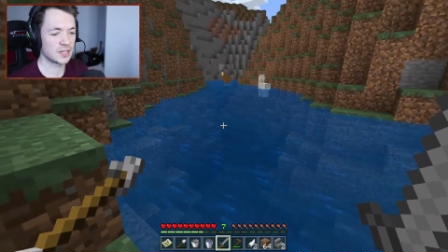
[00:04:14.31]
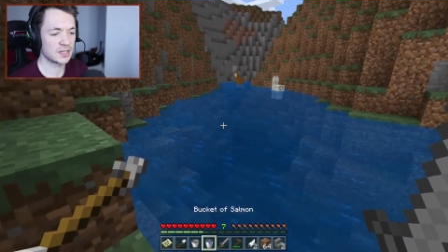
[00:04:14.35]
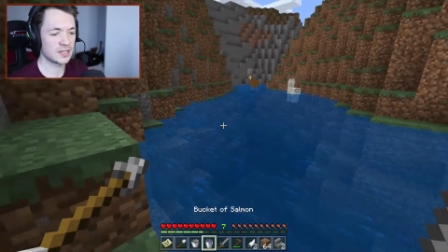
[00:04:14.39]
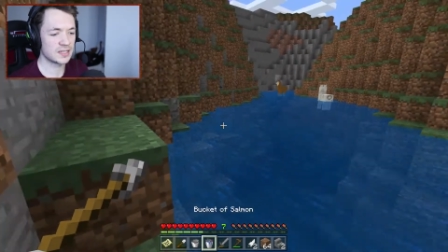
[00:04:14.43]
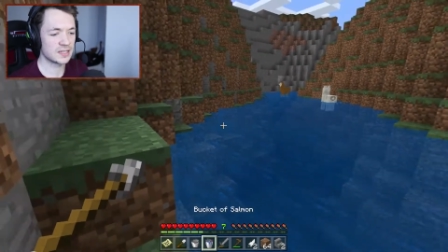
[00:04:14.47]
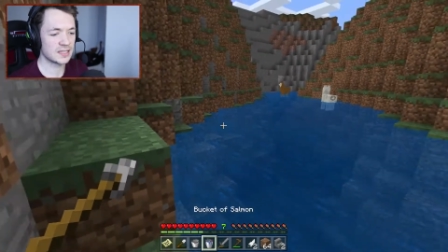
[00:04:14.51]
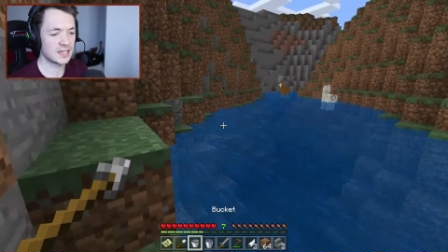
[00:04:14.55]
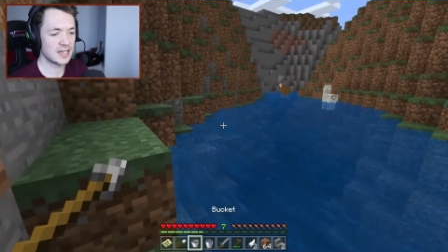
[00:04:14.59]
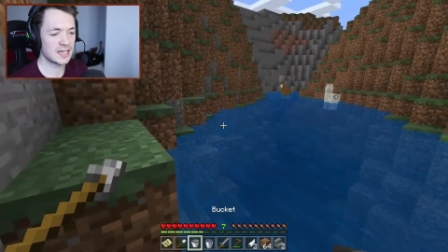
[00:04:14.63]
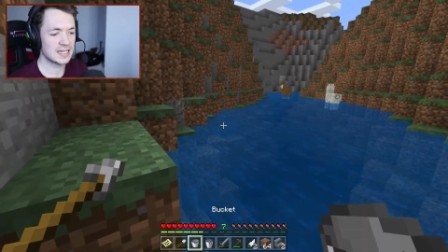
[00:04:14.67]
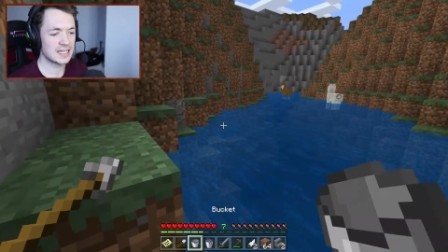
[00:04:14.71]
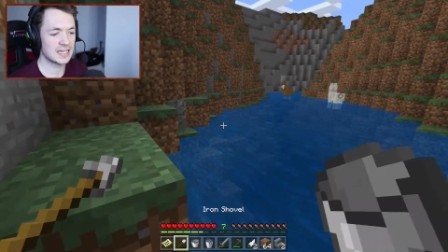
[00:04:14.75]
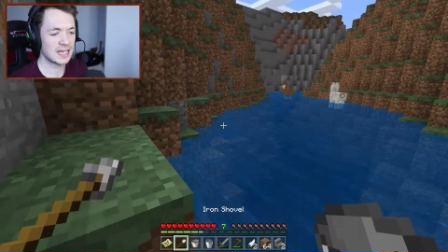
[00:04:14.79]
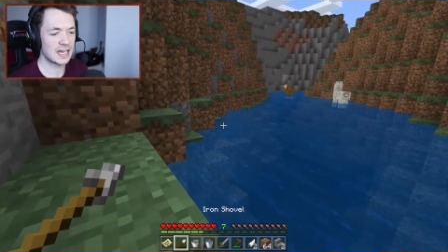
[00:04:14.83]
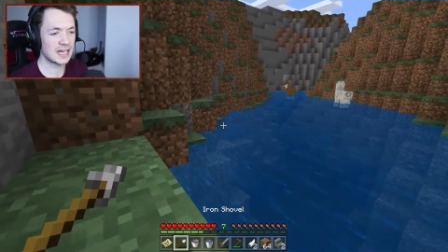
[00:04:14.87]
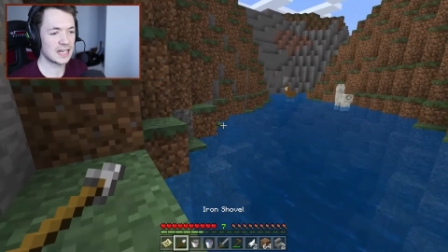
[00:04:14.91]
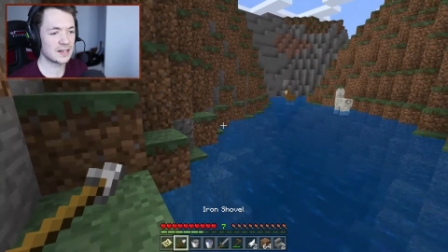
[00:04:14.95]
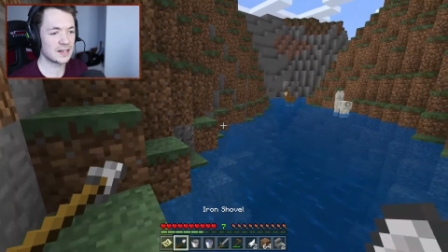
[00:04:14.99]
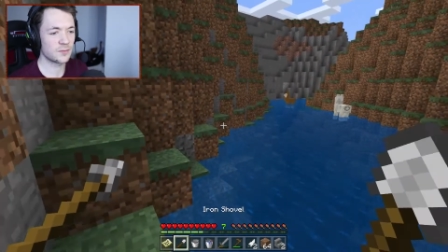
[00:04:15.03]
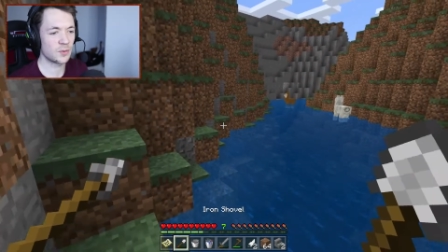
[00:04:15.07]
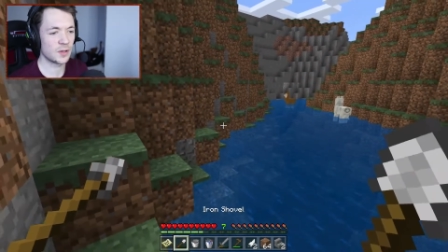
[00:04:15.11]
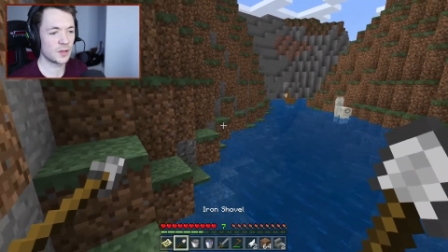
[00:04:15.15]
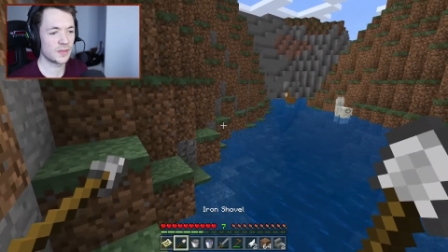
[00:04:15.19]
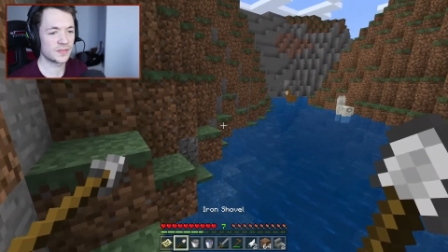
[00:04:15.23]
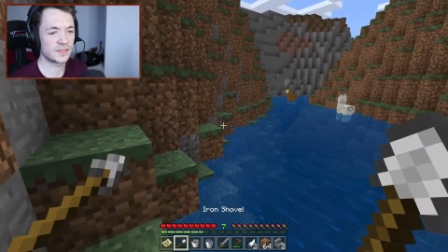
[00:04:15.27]
Because I kind
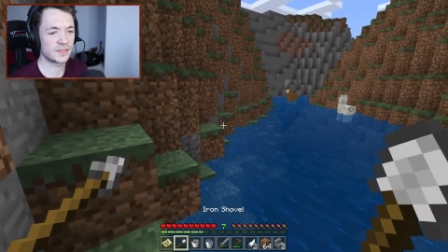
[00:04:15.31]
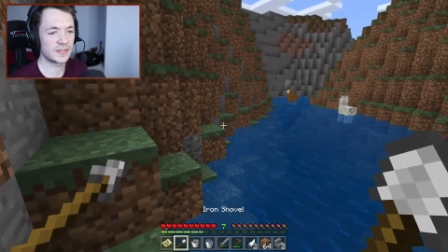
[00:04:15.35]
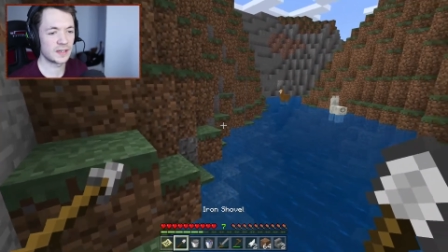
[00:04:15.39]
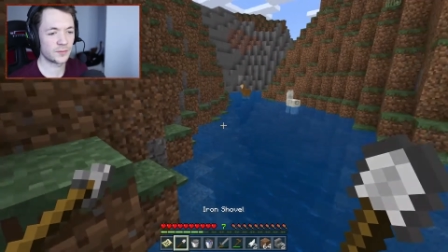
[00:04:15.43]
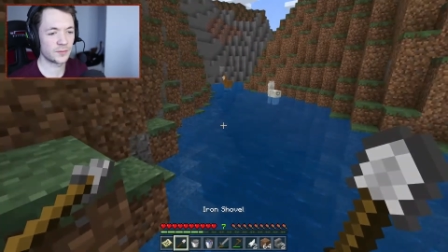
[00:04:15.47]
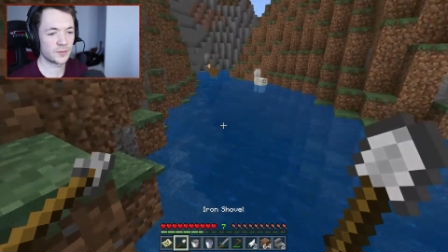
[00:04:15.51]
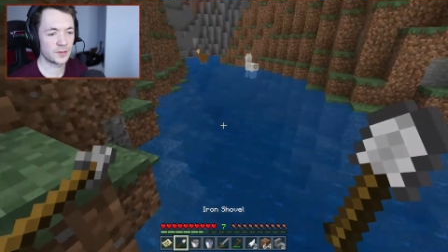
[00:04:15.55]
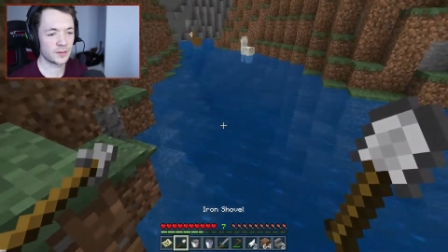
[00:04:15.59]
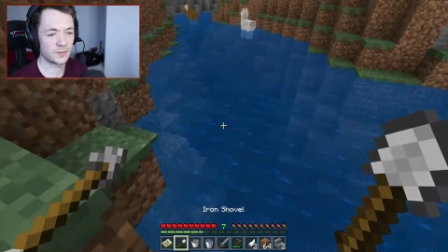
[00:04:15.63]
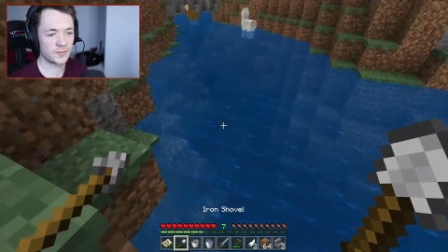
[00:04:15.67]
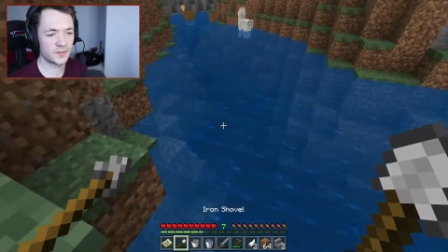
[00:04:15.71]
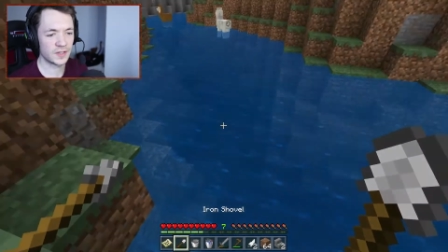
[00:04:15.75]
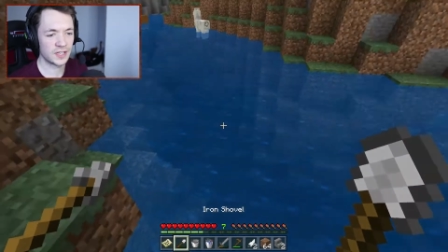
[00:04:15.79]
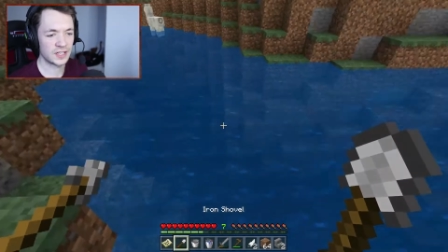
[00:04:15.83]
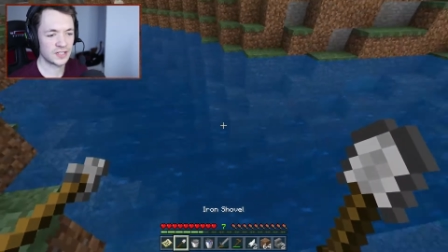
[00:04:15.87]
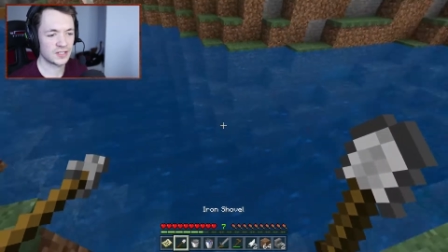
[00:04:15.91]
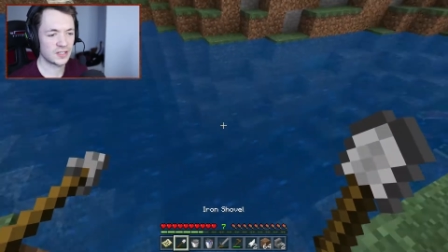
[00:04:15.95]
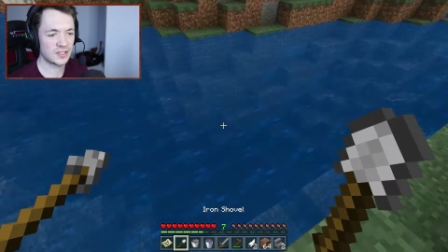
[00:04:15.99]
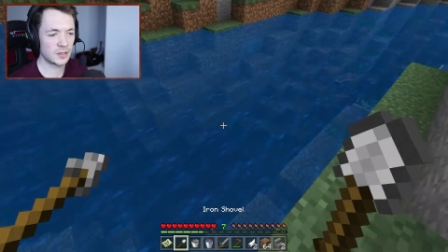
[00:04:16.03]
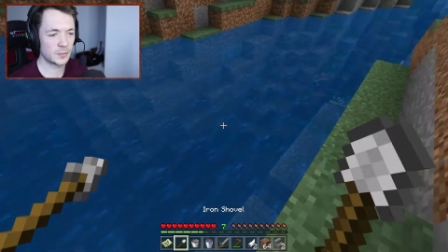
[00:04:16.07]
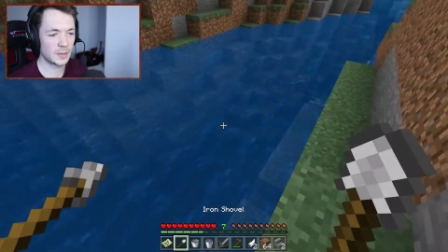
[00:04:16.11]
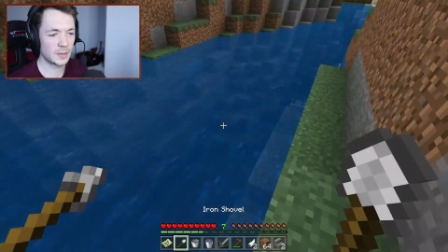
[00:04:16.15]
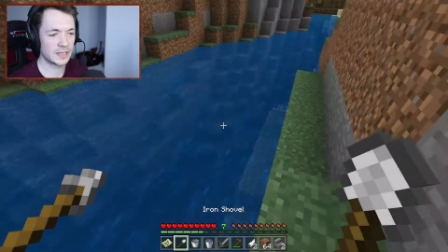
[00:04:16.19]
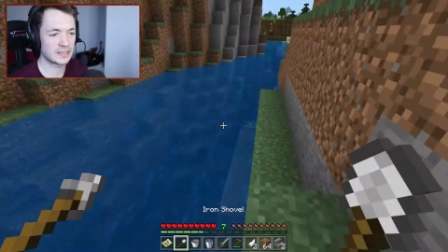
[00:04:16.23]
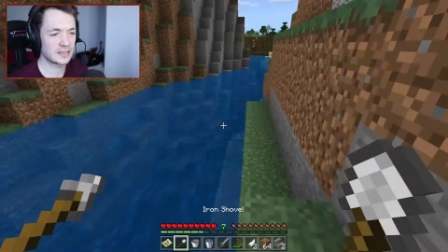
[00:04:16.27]
of want different fish
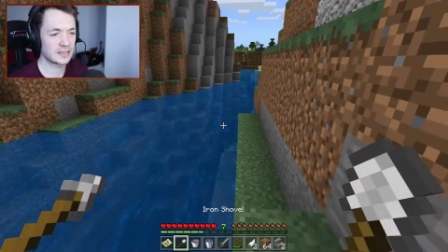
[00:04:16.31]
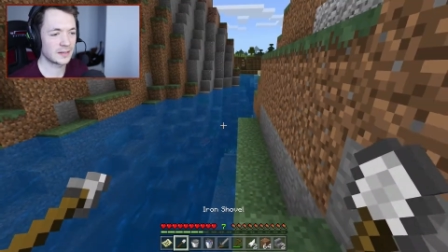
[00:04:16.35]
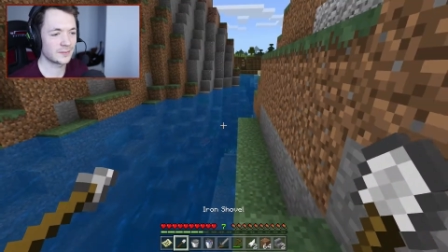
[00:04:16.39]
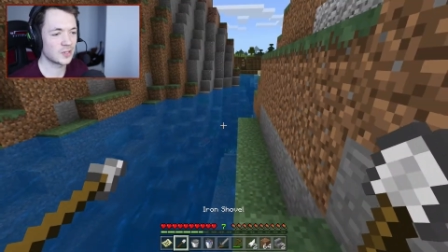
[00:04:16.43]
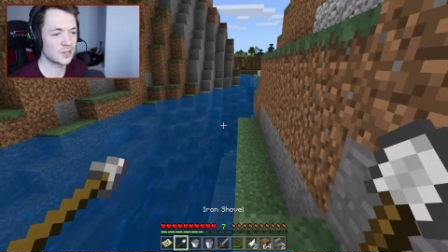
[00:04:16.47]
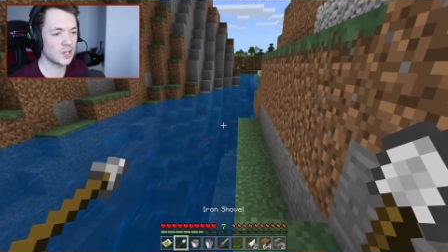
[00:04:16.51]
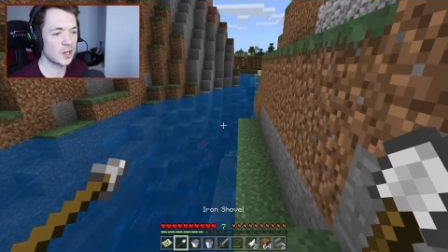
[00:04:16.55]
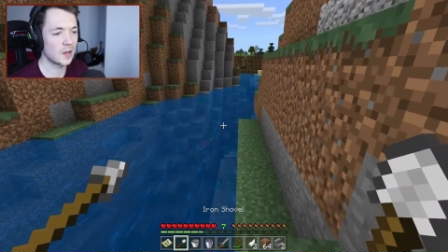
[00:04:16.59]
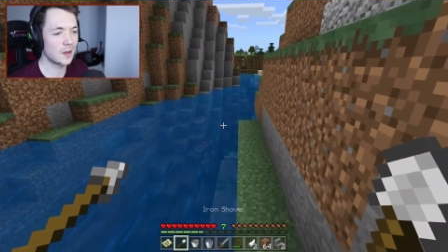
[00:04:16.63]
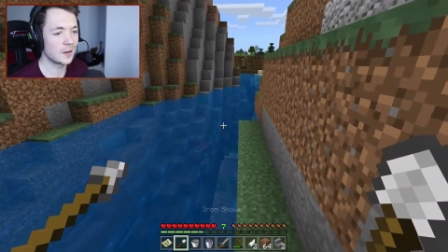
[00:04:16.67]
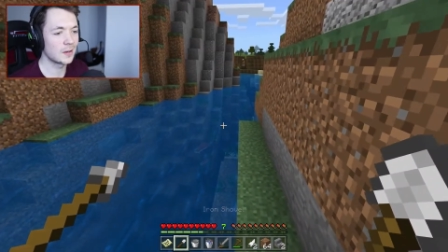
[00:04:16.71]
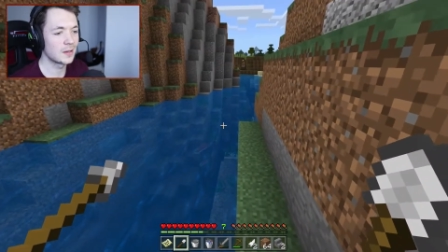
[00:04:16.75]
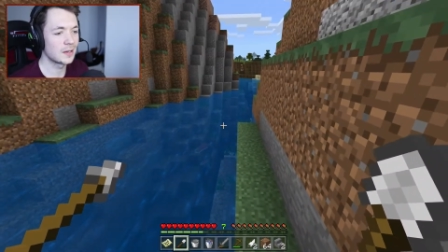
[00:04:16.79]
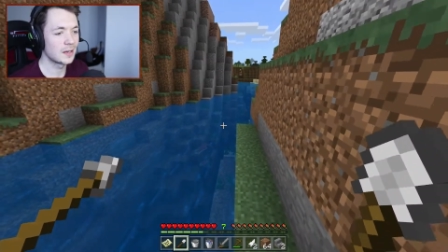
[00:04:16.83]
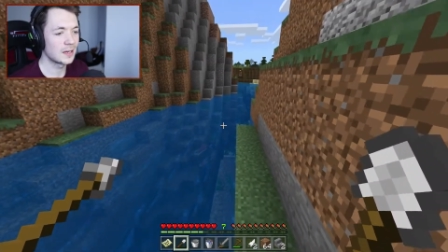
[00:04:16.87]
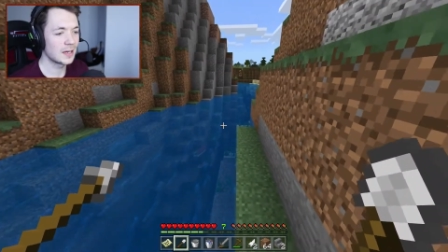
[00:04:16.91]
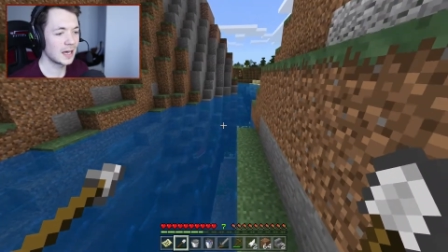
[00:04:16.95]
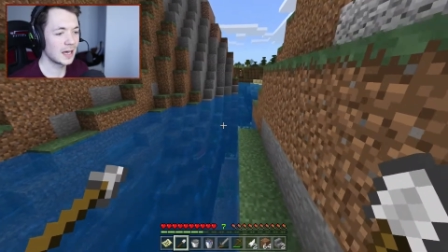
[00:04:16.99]
to the ones I've got.